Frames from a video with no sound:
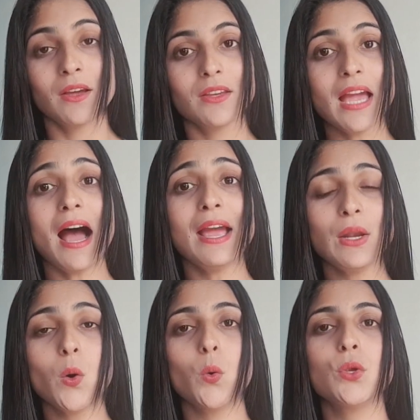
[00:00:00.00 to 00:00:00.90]
Yeah, I
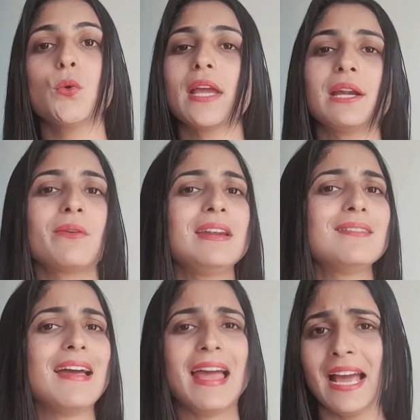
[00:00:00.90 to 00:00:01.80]
know you can read
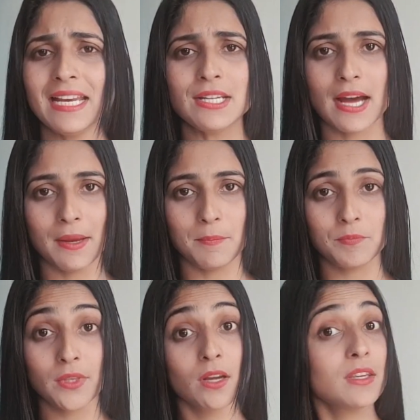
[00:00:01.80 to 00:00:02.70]
anytime.
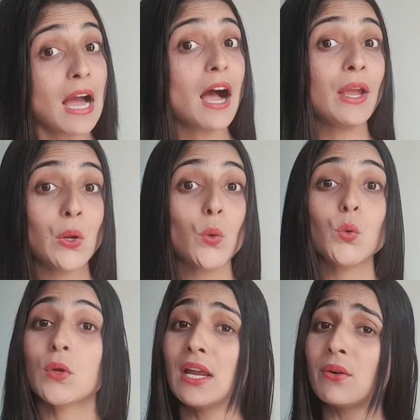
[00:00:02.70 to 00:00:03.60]
Yeah, I know
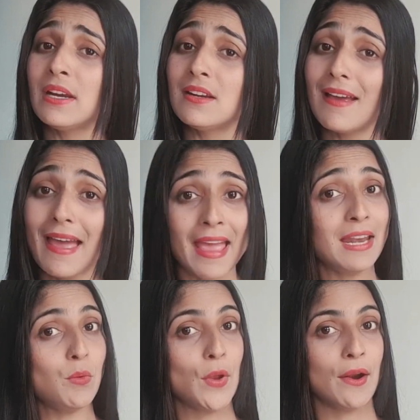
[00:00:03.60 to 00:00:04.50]
you can read
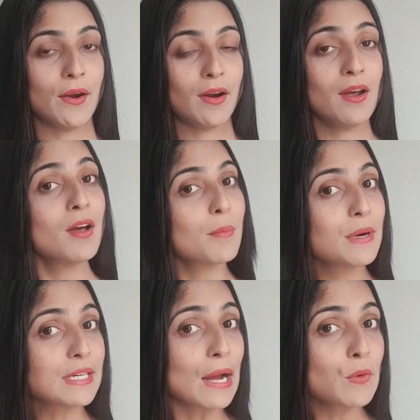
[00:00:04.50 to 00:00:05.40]
anywhere.
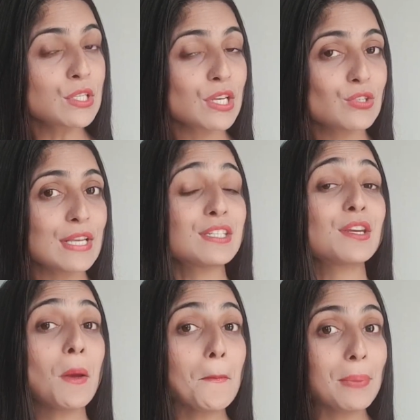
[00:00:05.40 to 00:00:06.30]
But I would suggest,
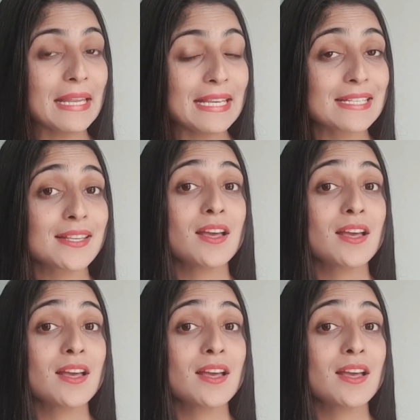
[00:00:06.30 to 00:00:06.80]
please,